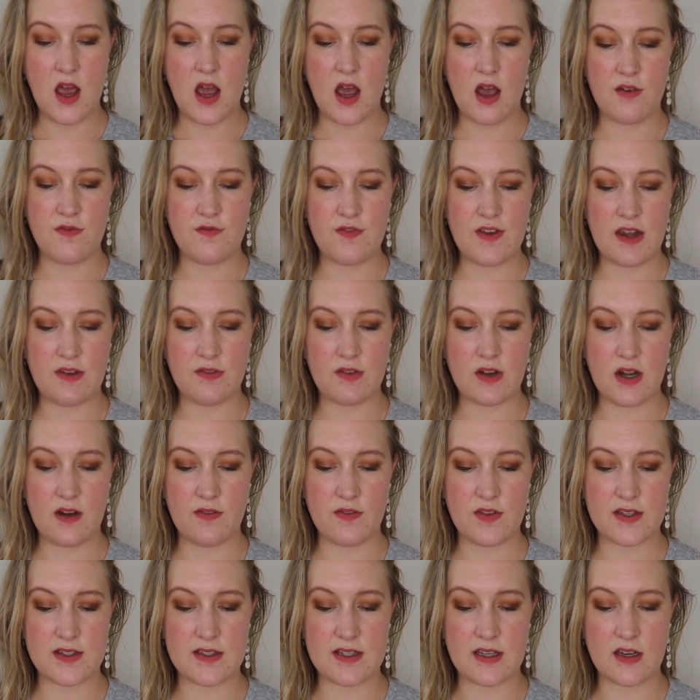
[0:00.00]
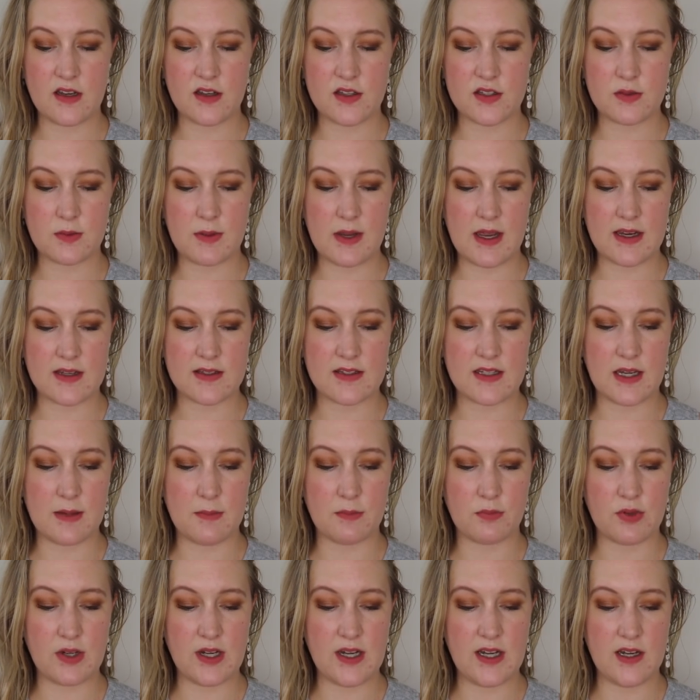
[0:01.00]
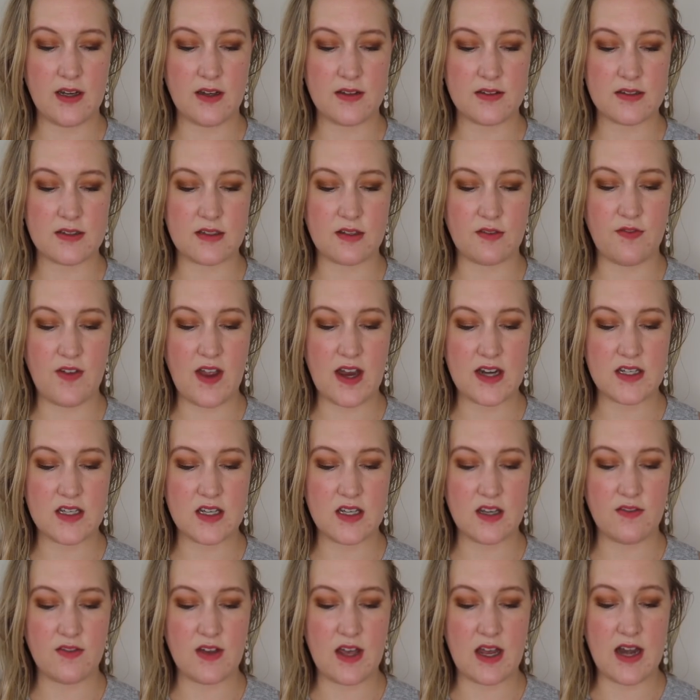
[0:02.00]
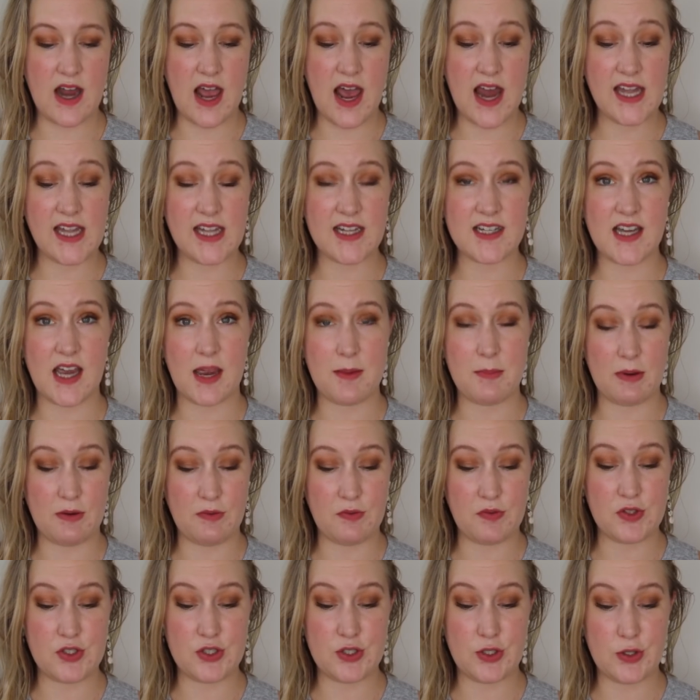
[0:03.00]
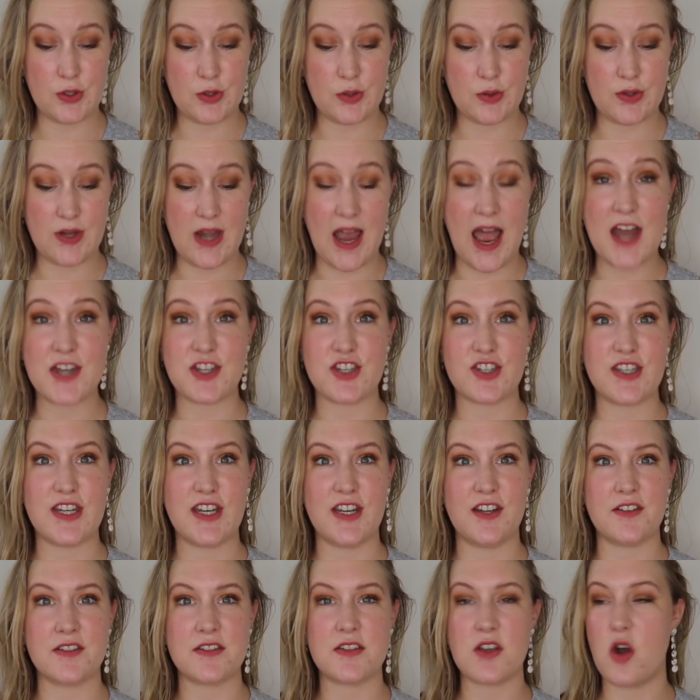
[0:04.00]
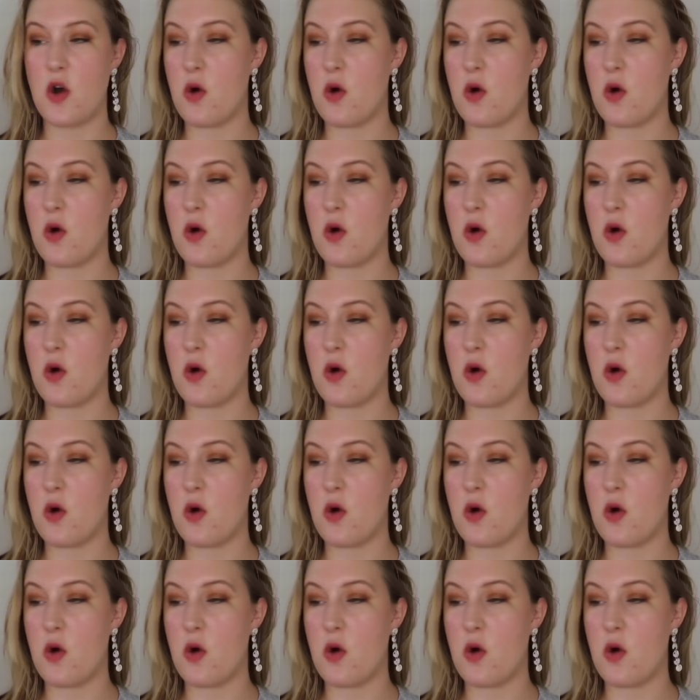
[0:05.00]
A favorite of the SinglesSwag's team, pre-heels is effective on any type of shoe, not just heels.